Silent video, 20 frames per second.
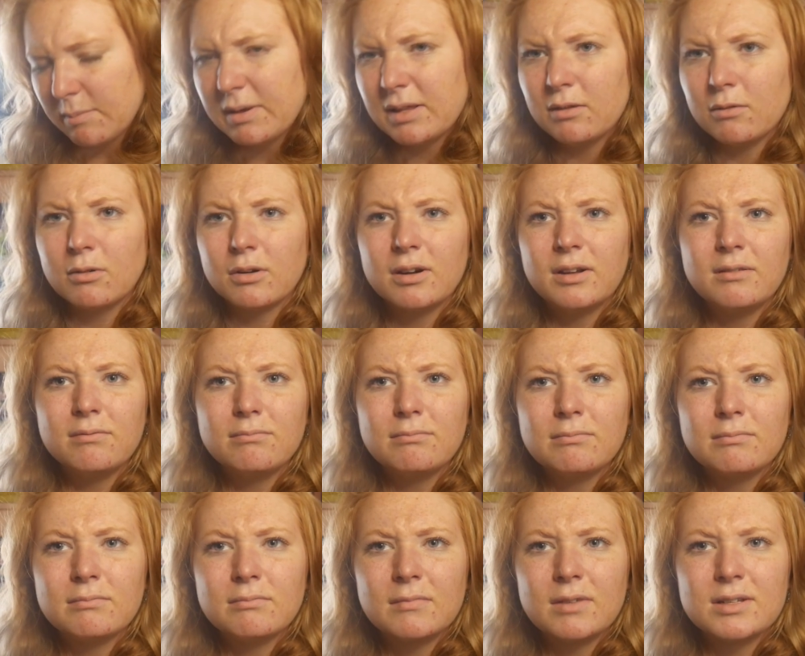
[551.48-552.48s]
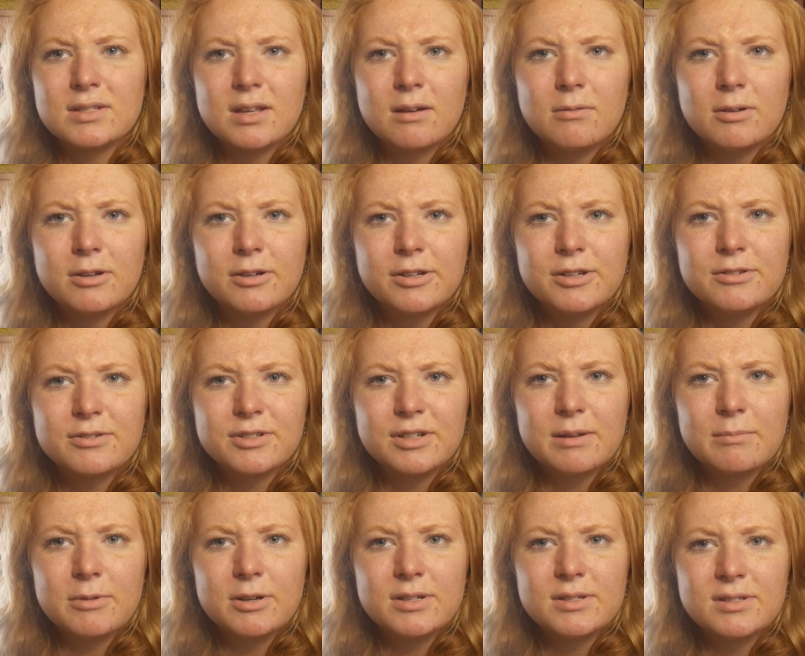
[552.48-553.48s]
Lauren. Is that what her
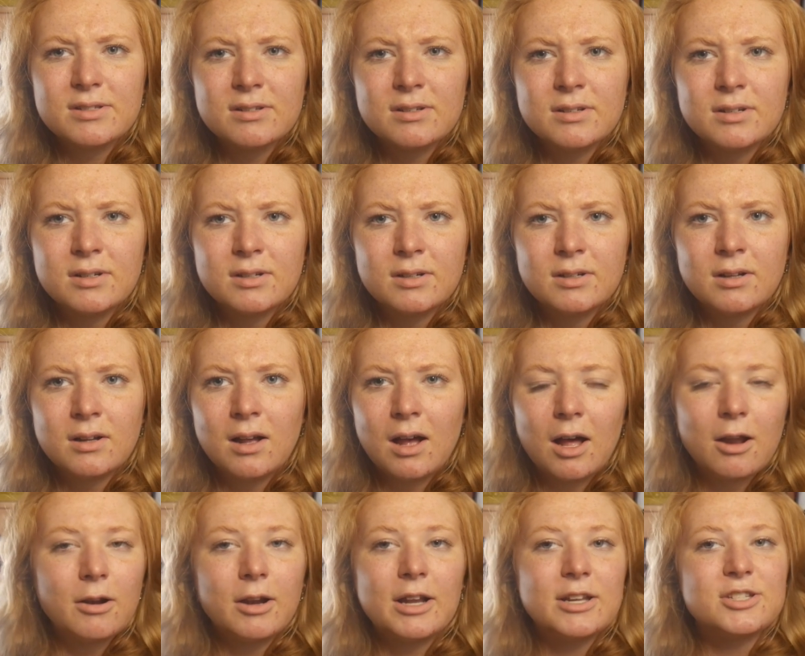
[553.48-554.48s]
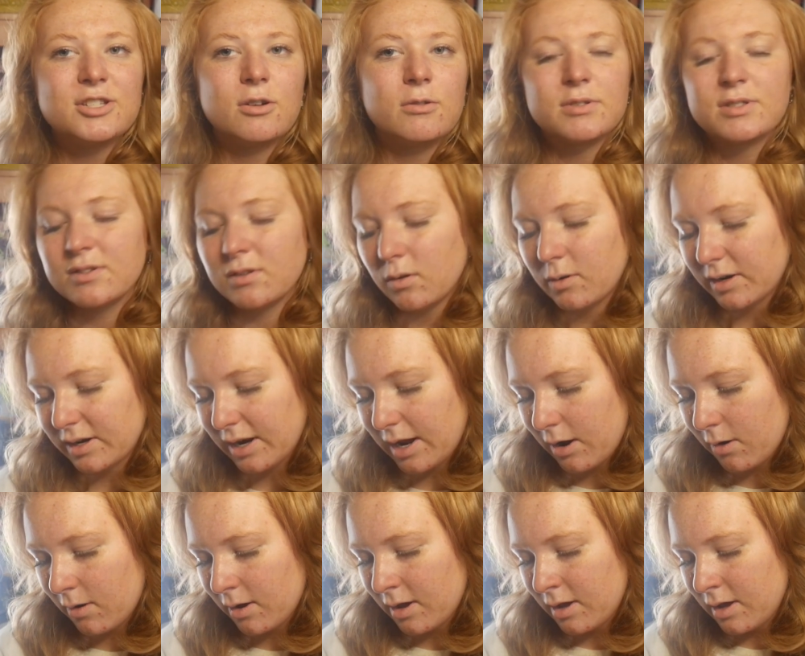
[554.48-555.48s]
username was? I just know it's Lauren
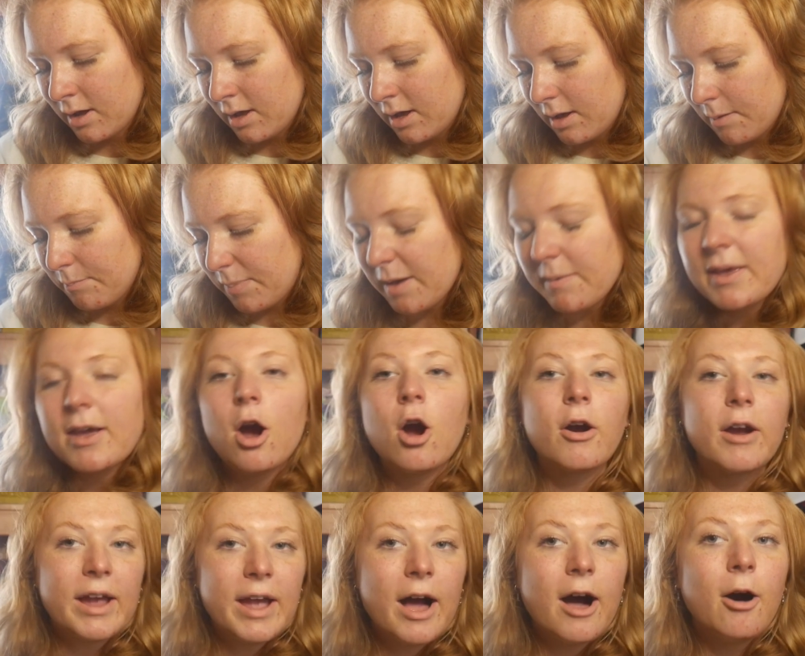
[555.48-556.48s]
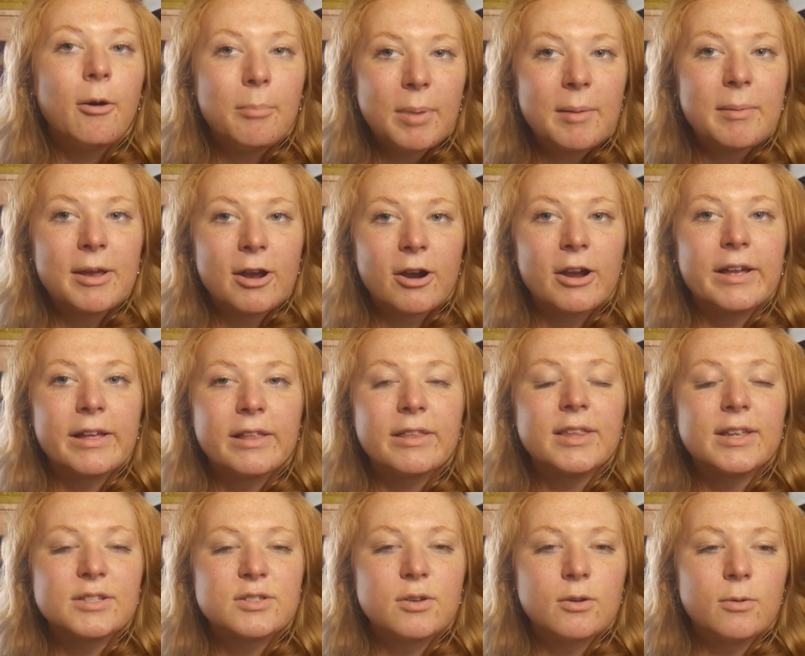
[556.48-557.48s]
now. Baby Ariel,
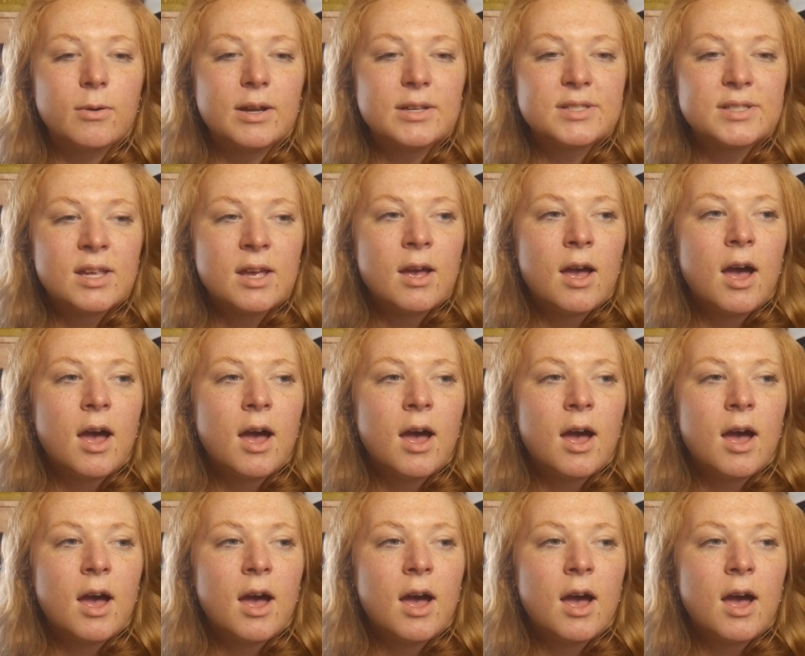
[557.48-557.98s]
that's what it was.